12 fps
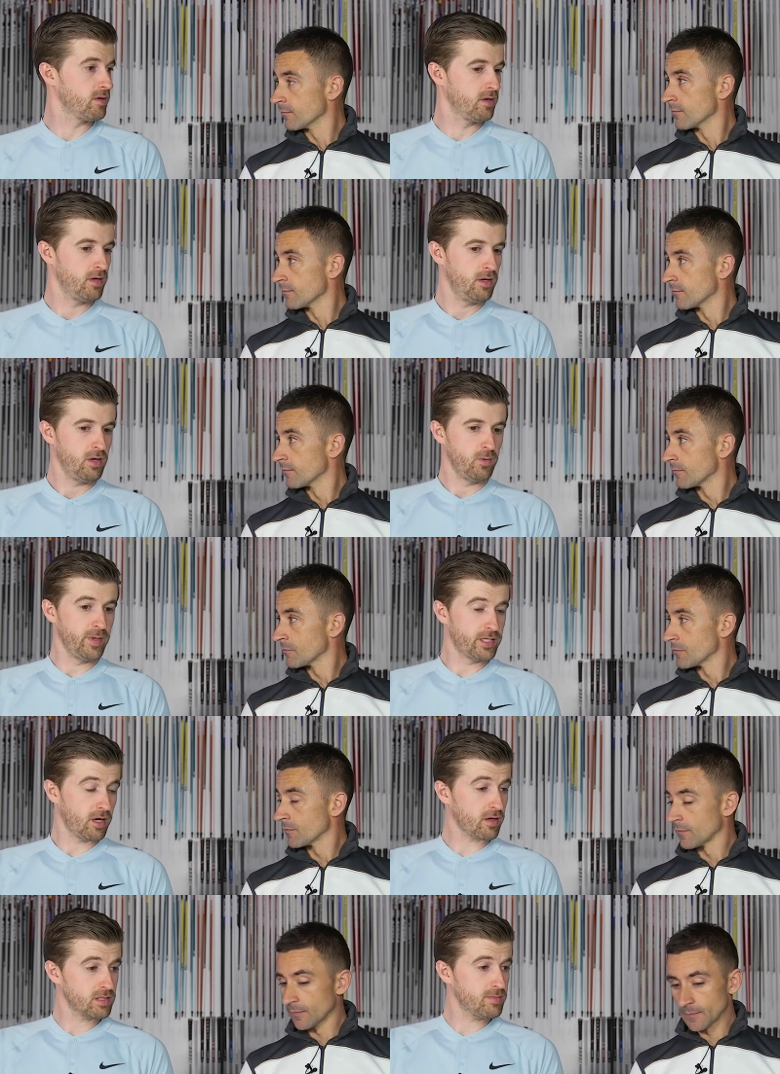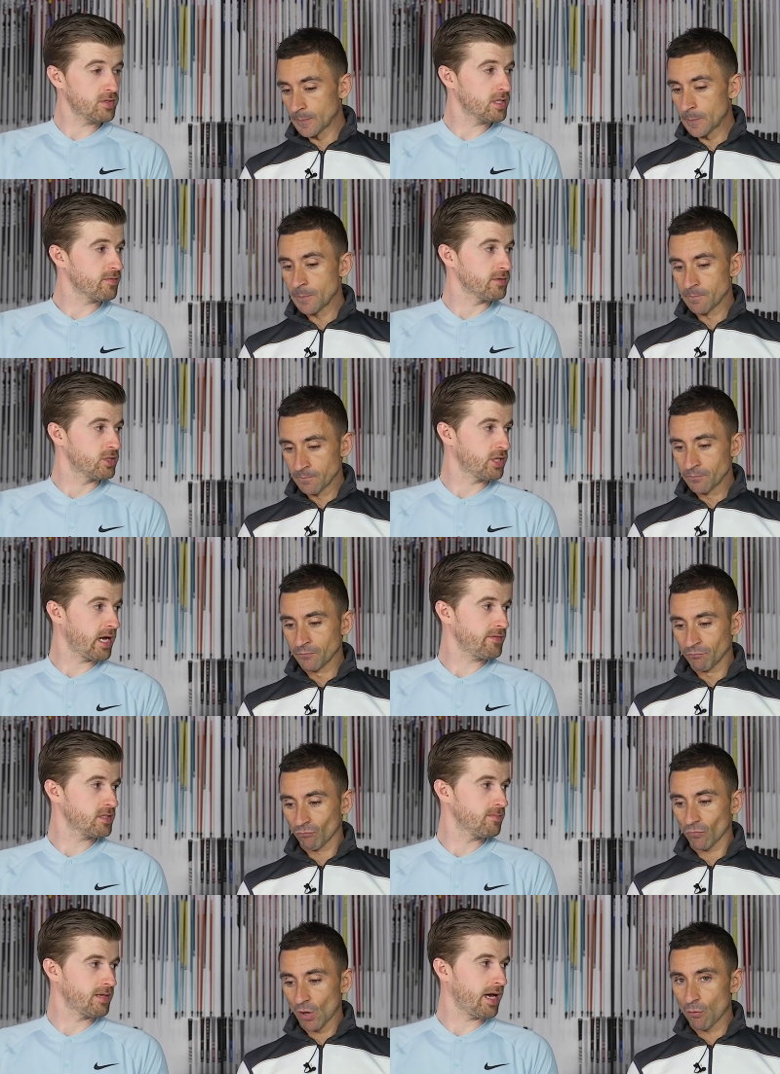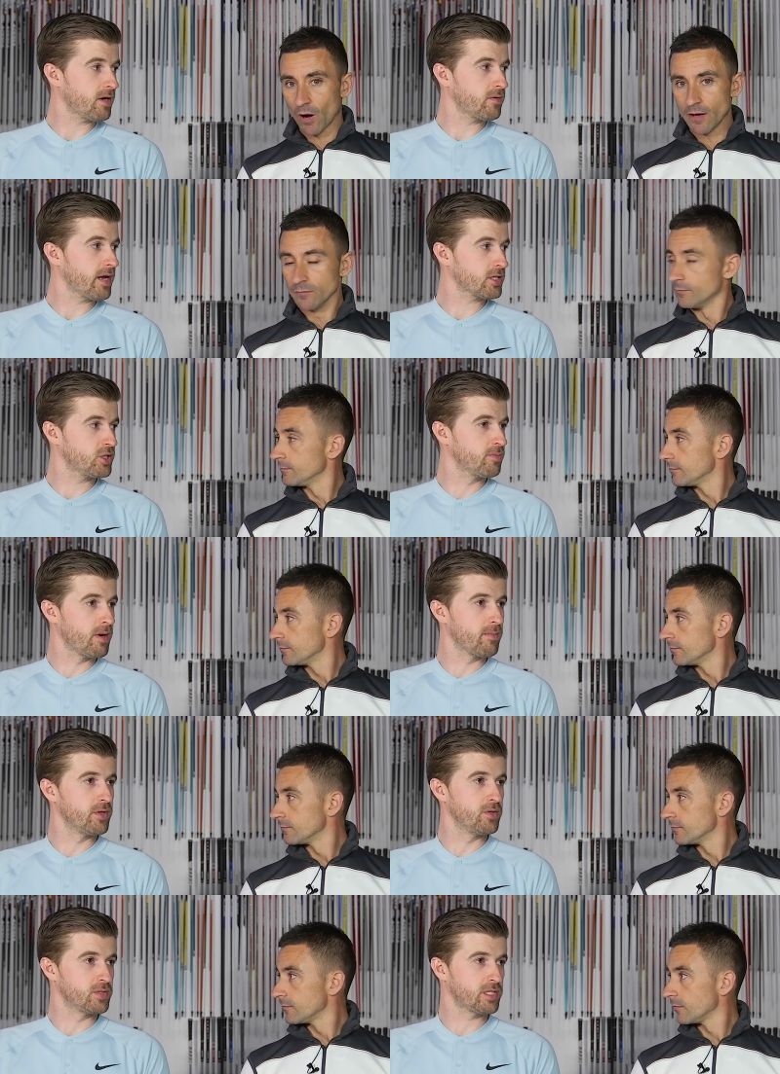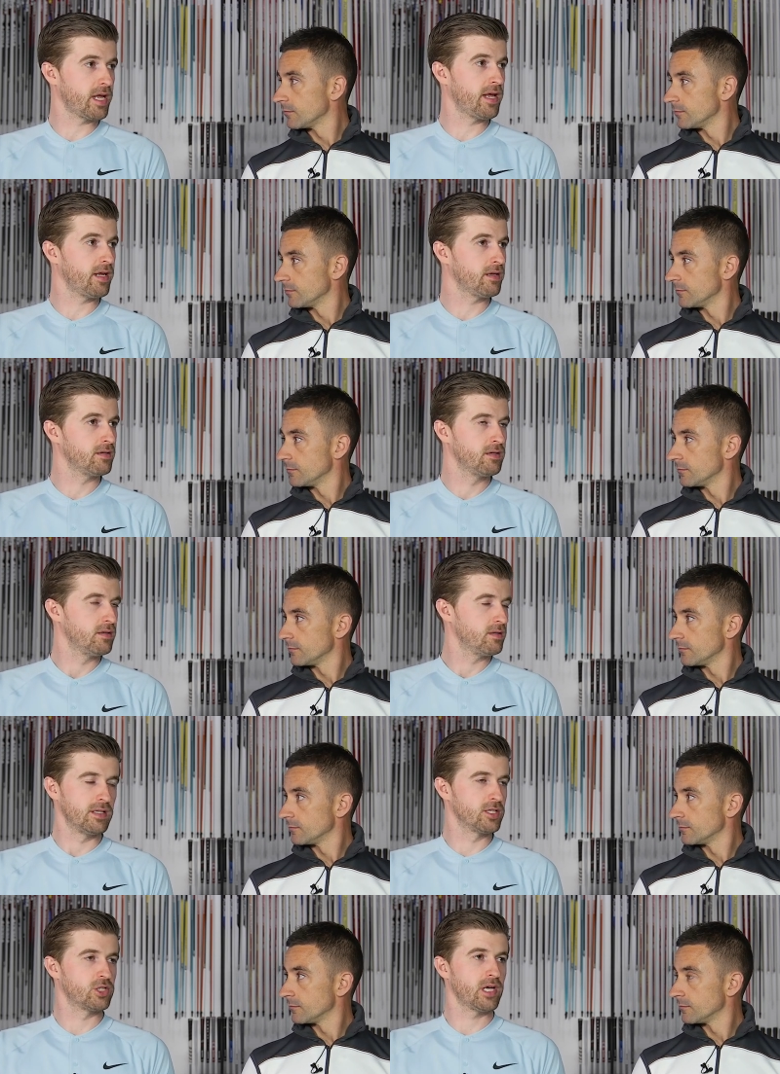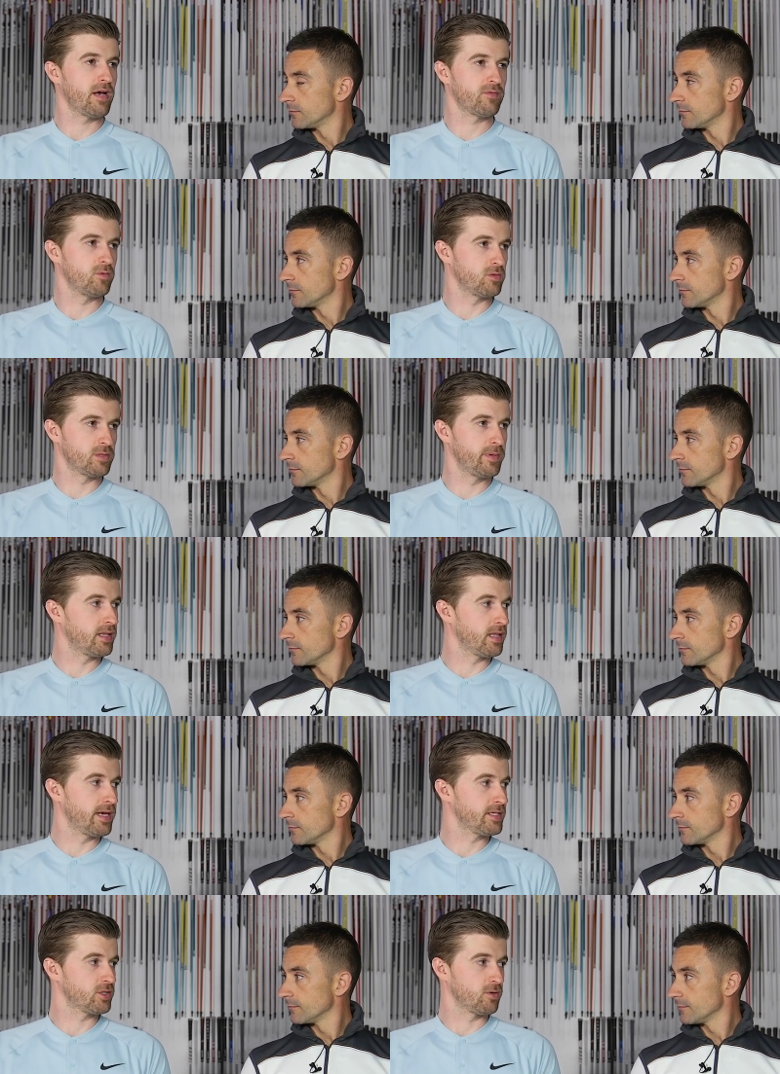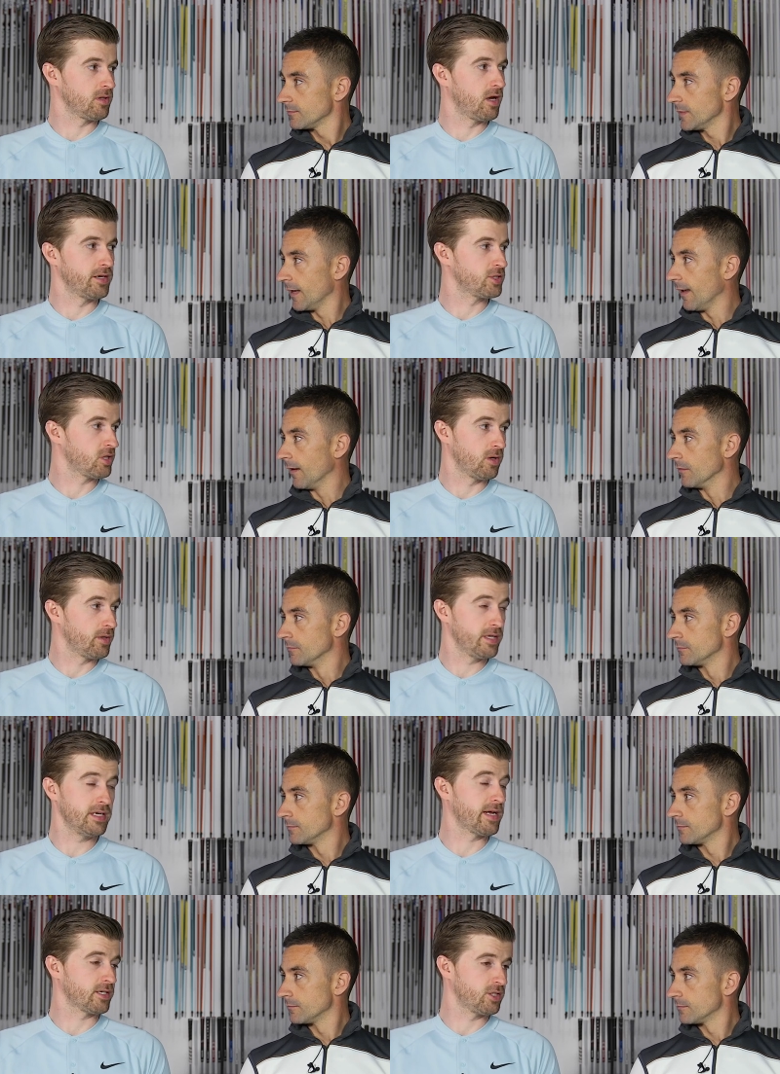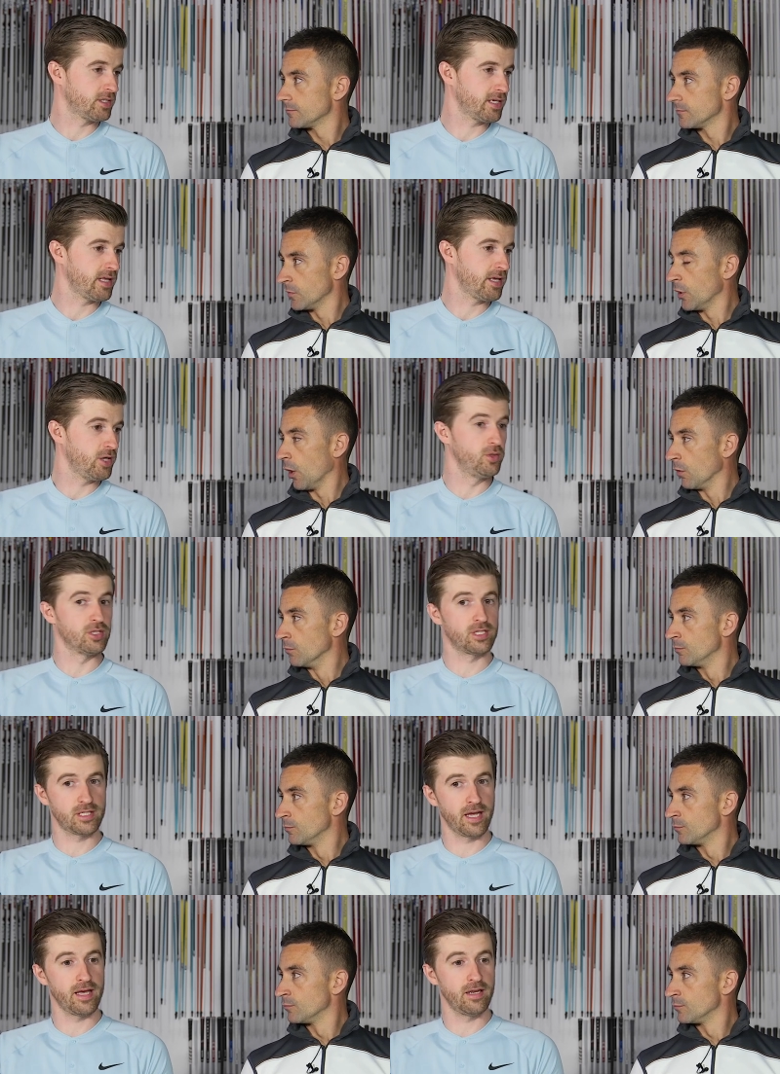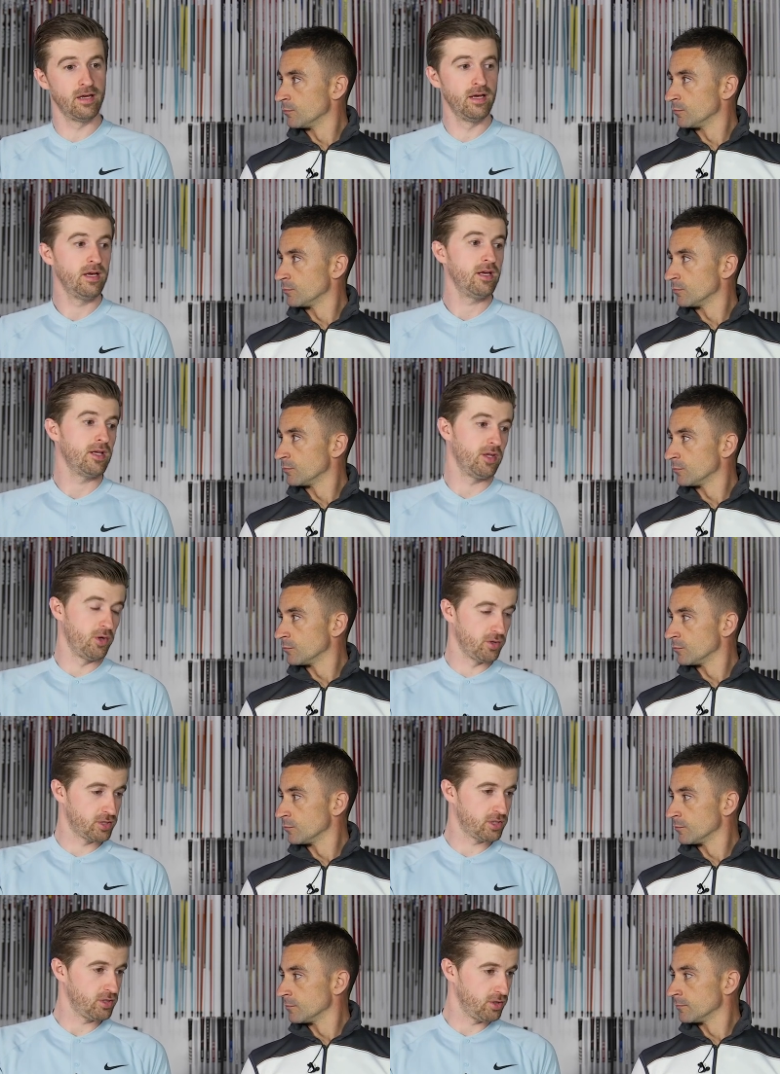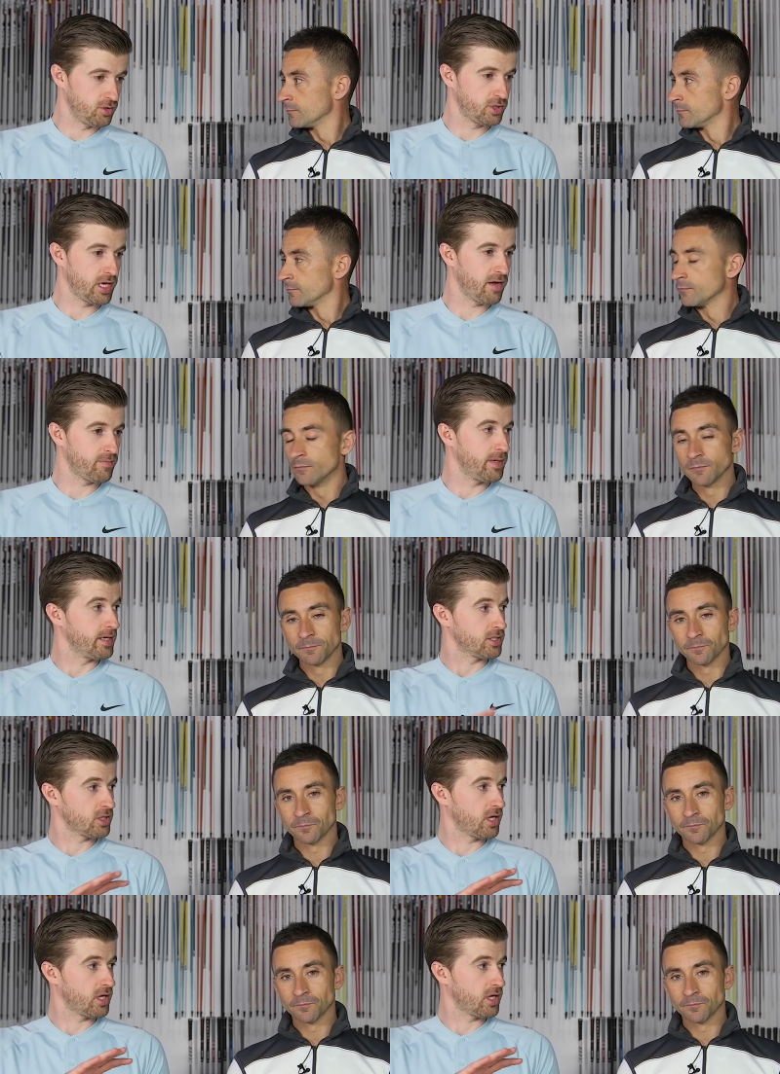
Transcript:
Speaker 1: mm we talked about different shafts but right. i don't actually remember you saying this shaft will spin less or launch yeah. low. You didn't actually say that. No. You just said your your shaft being a